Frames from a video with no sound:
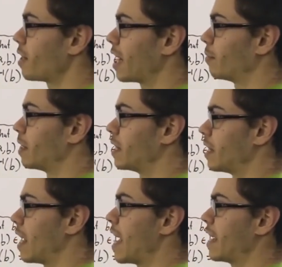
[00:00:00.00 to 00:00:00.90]
element
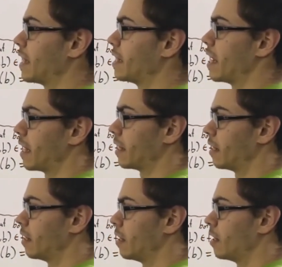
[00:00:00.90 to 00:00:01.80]
A in A,
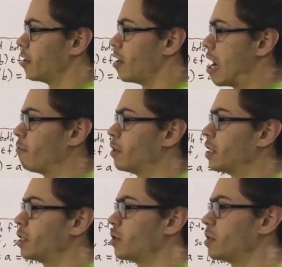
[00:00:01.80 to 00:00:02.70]
and we
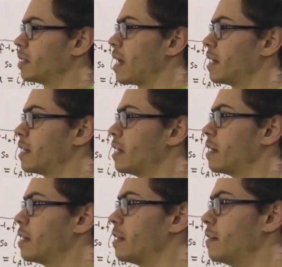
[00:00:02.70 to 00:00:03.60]
deduced that
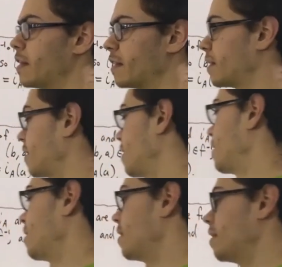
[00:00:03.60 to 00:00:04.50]
this
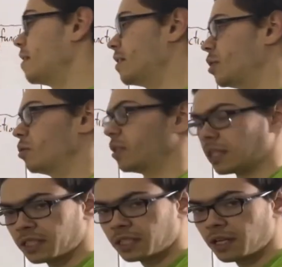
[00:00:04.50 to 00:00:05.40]
is equal to
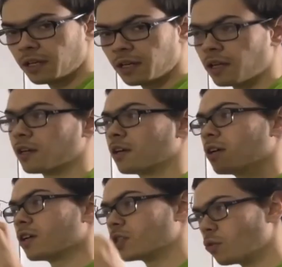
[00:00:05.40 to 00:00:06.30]
this.
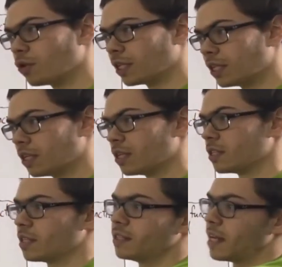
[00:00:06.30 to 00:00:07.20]
So really,
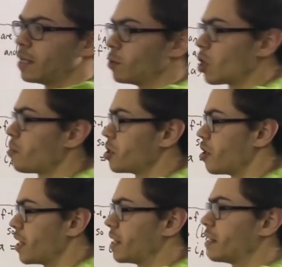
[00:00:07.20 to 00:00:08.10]
since A was
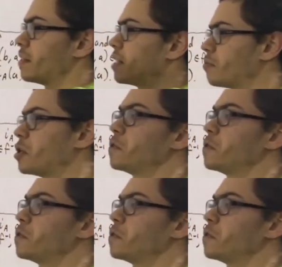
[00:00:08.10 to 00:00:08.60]
arbitrary, this means